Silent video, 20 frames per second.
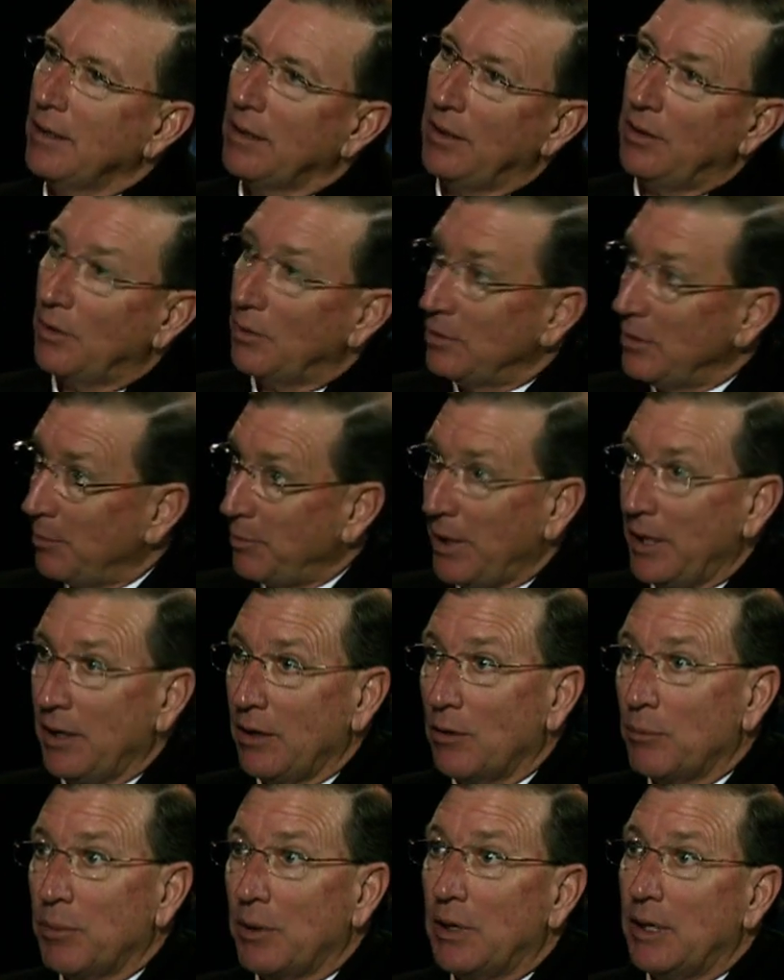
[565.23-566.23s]
you know,
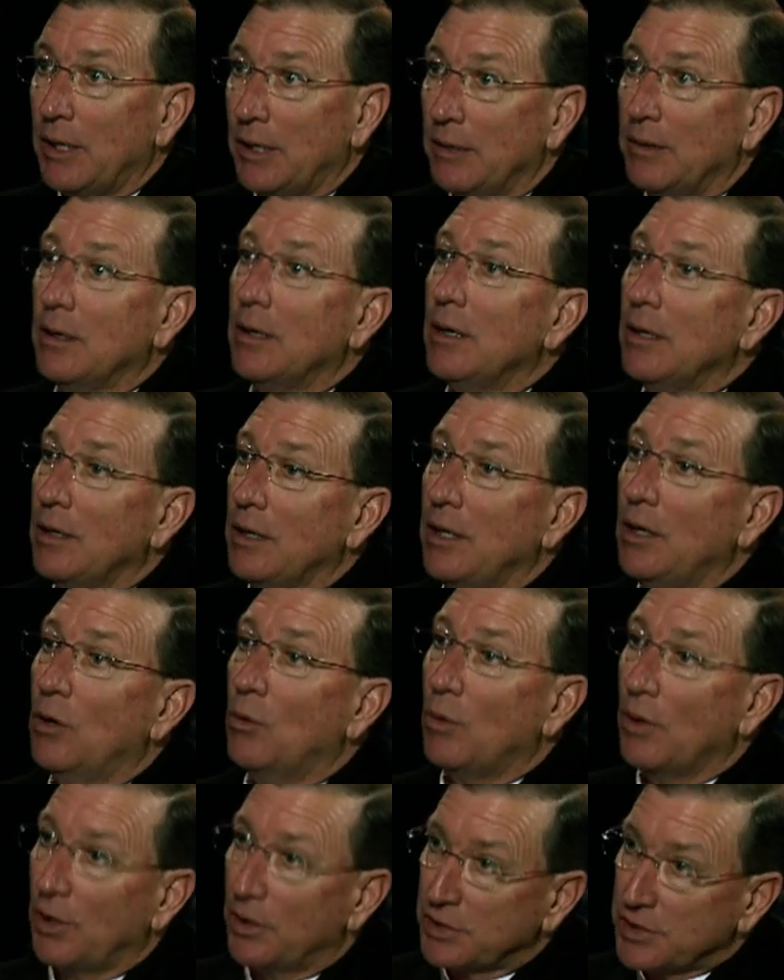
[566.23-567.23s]
depending upon, you know,
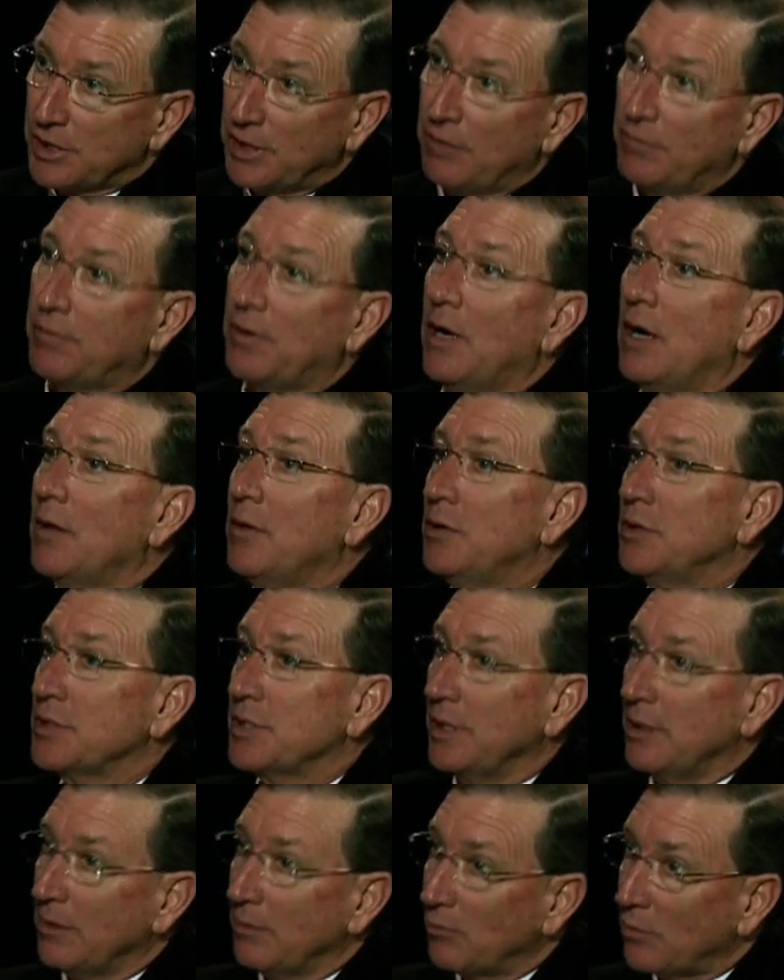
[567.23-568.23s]
what our city
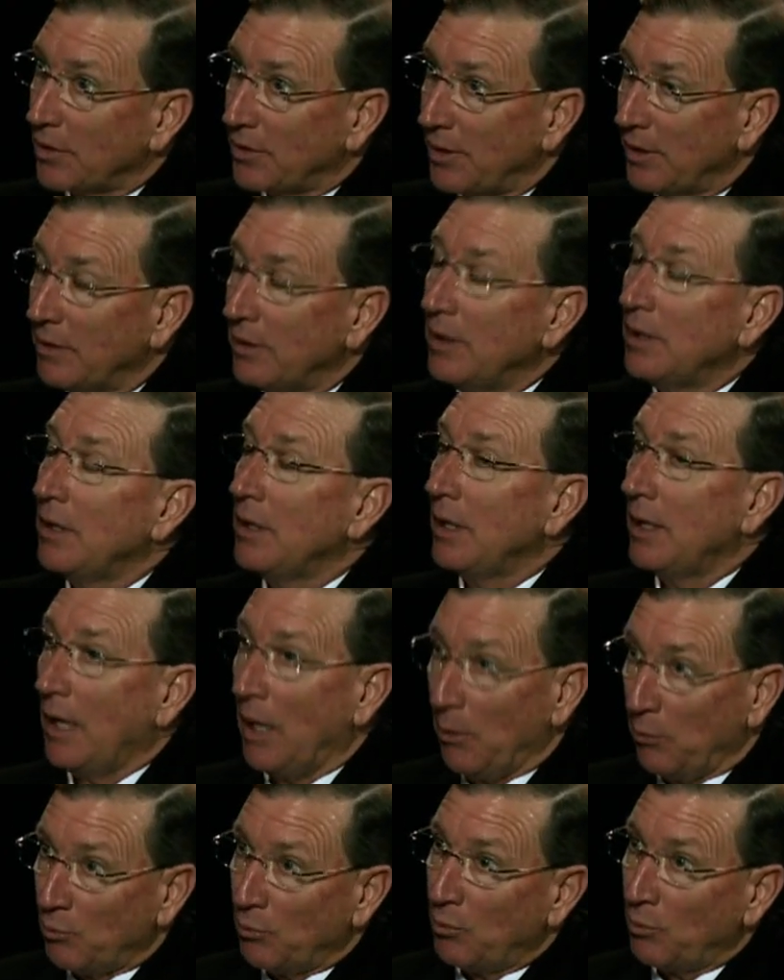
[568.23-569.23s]
fathers and what the
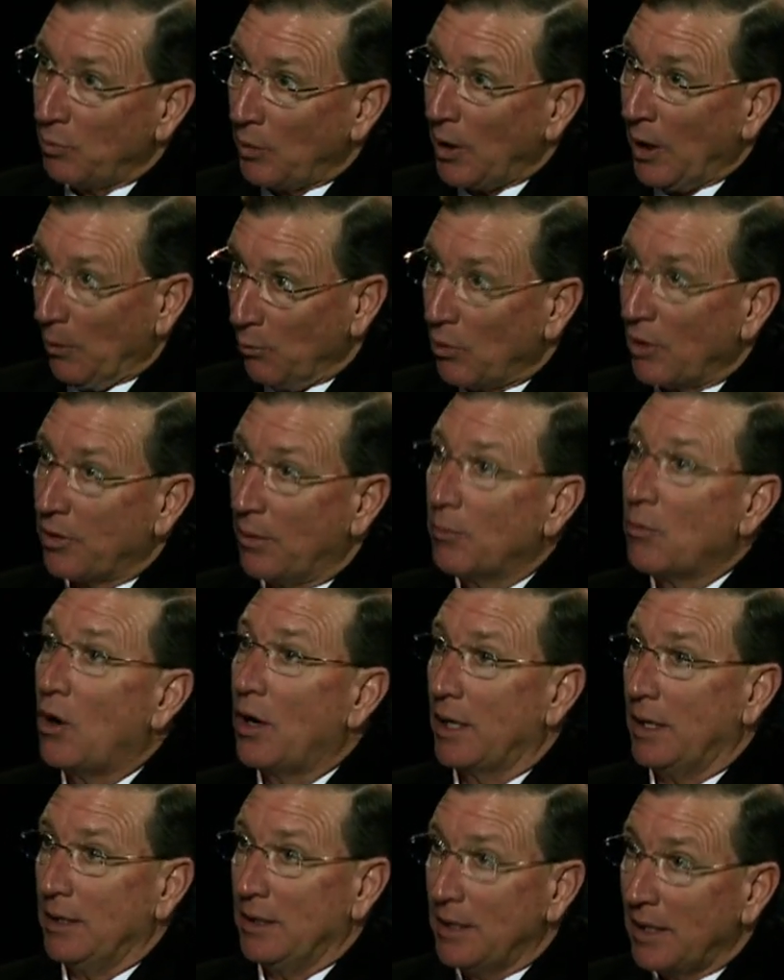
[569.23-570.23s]
and and what the
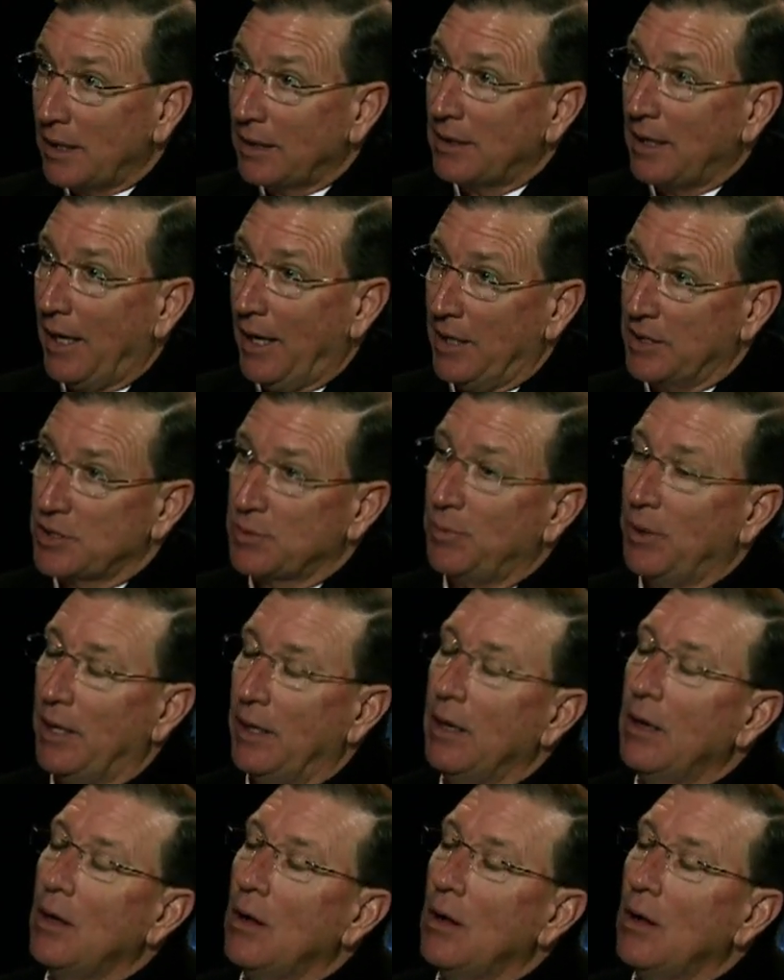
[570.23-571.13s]
market dictates. But